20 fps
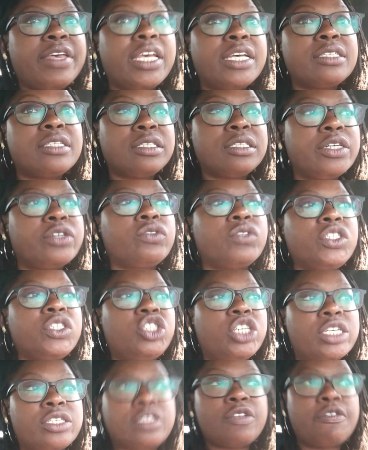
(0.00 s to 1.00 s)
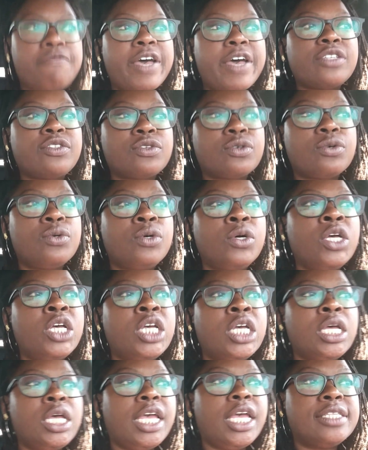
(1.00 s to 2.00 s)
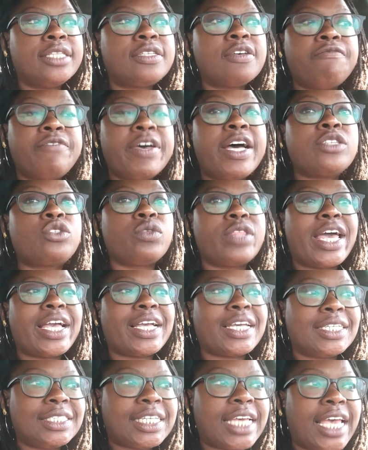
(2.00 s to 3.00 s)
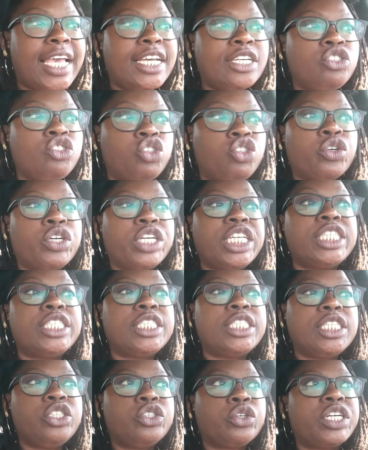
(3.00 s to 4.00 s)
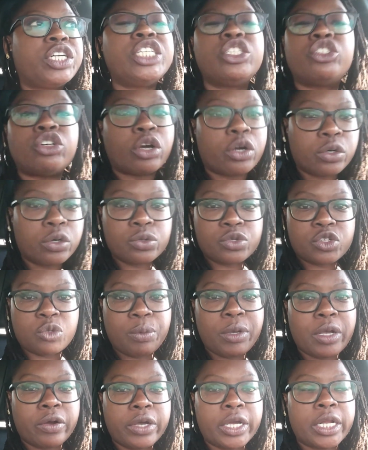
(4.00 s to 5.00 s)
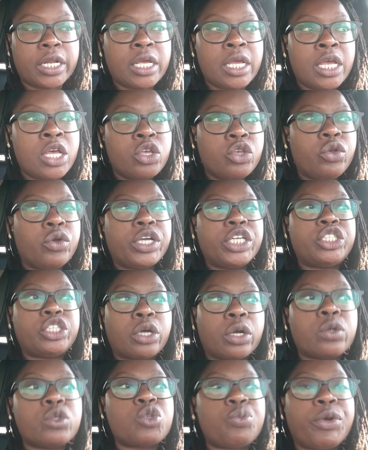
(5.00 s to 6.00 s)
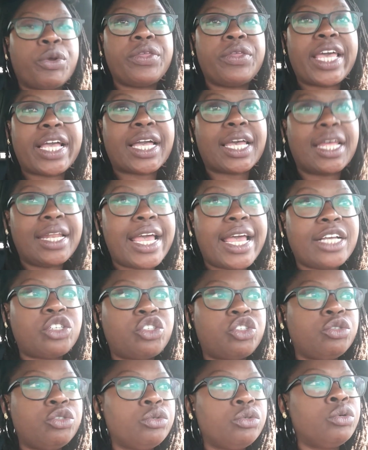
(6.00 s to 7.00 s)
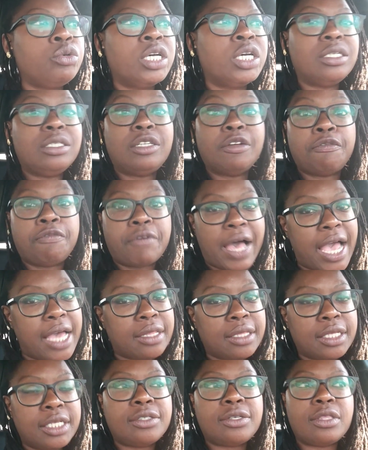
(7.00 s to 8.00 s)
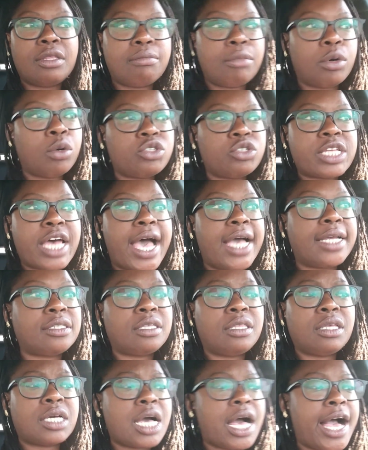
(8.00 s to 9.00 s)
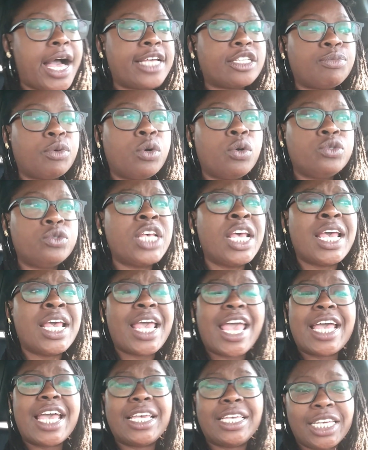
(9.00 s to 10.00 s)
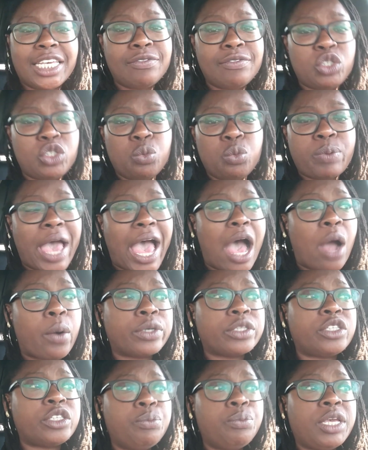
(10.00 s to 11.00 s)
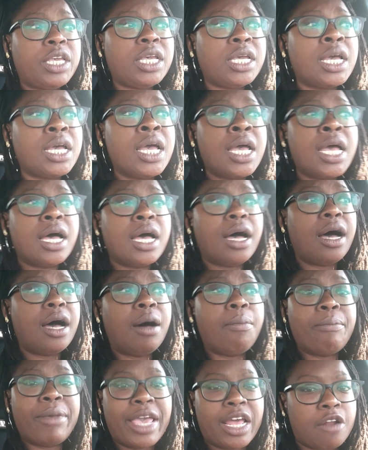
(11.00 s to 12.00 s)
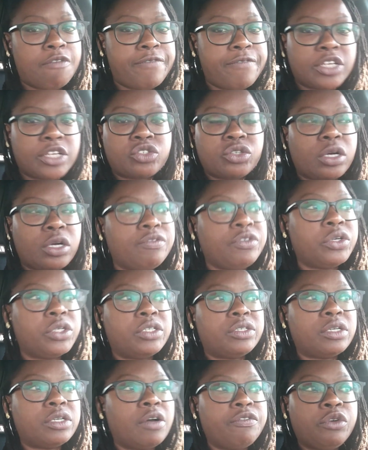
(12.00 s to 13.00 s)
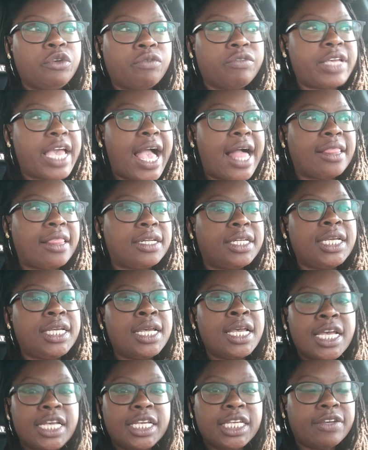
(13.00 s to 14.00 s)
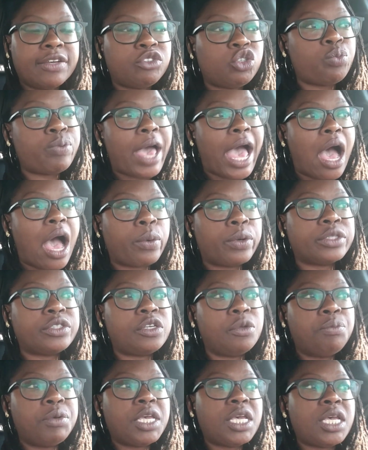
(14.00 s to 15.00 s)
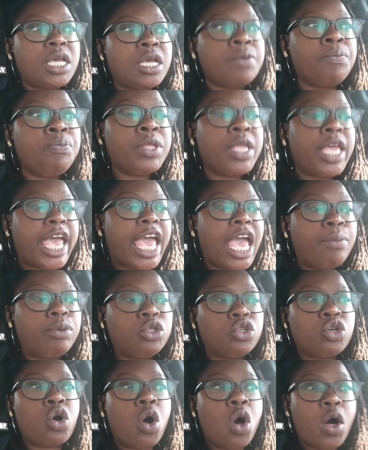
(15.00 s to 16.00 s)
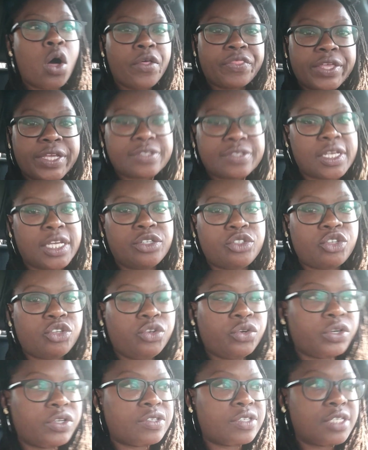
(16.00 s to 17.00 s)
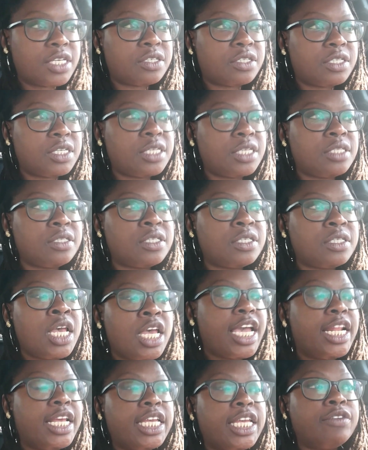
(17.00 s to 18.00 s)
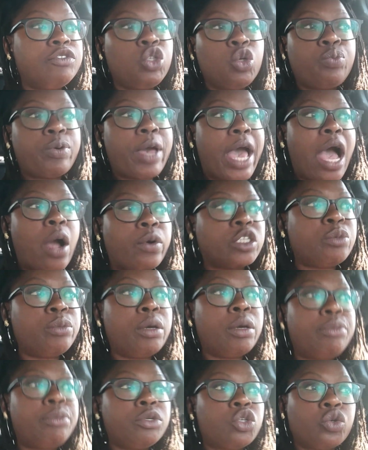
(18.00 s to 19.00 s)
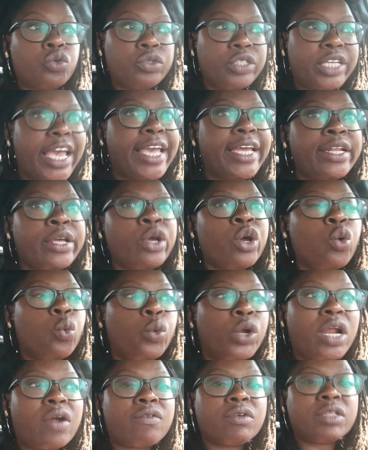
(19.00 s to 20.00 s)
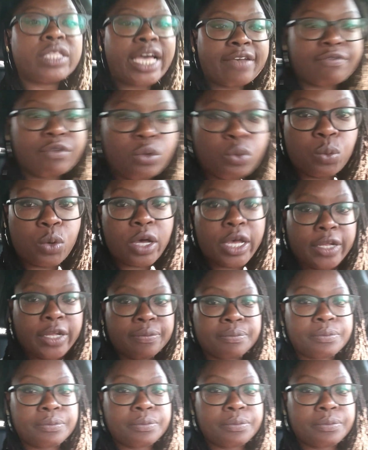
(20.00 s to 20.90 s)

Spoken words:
is literally just a vessel. It's a vessel that contains your eternal spirit that connects you divinely to the Most High, to the cosmos, and gives you power to be a manifester of your reality, gives you power to be able to call things into your existence, and it gives you power to be able to create whatever life you want.